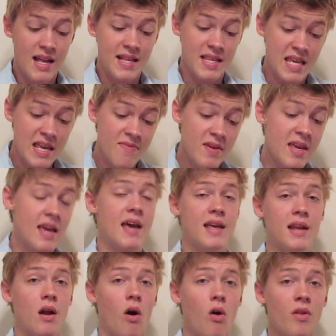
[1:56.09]
TV
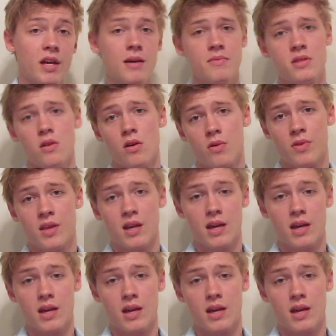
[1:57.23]
and all that comes along with it